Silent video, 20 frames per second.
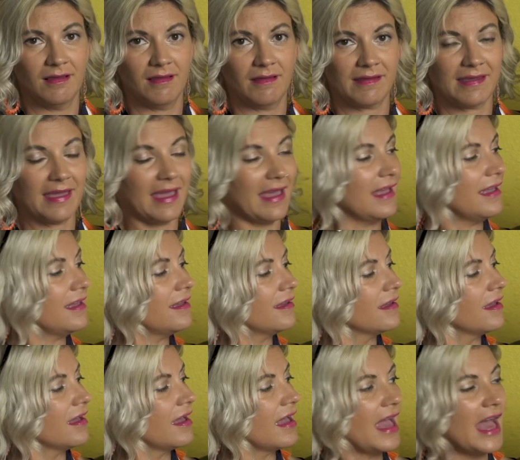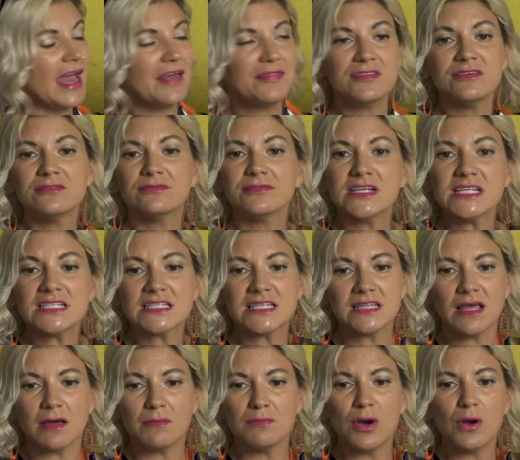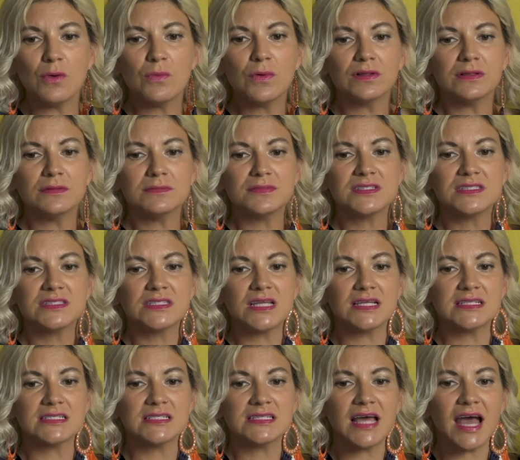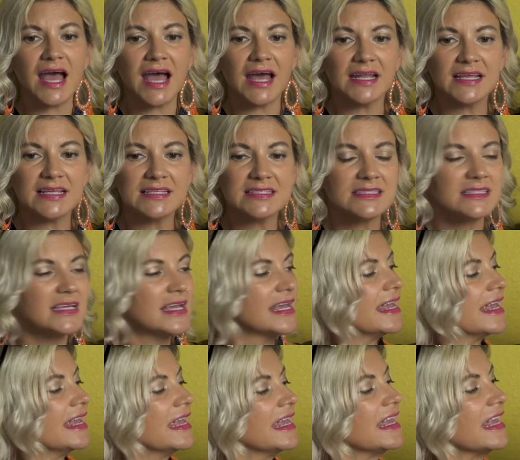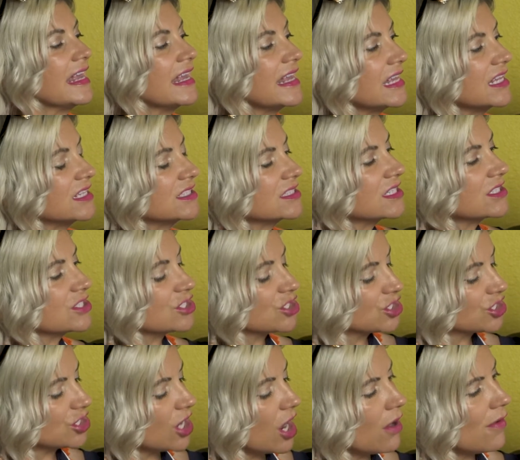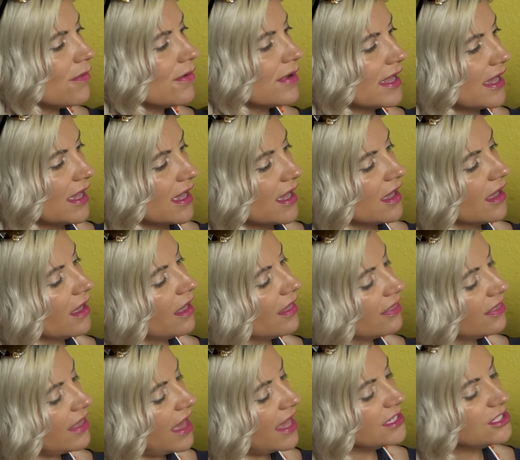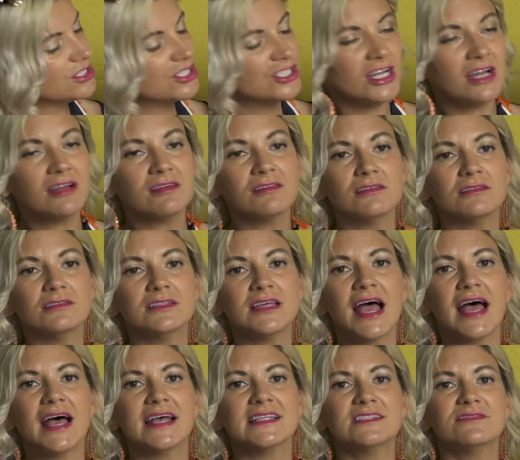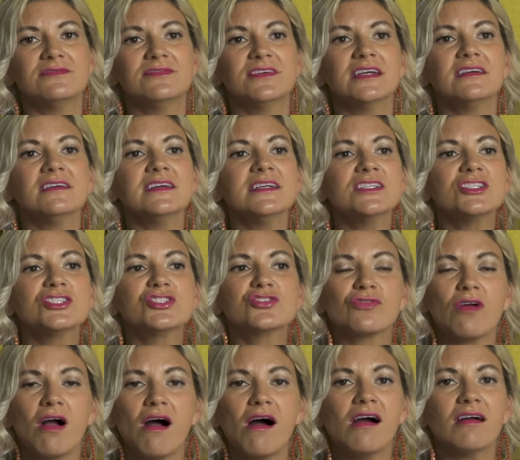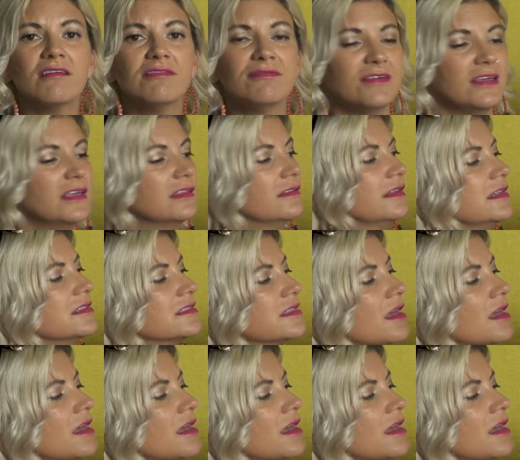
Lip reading: Okay? And the reason that Mo Willems does that is he's showing that Gerald has very strong feelings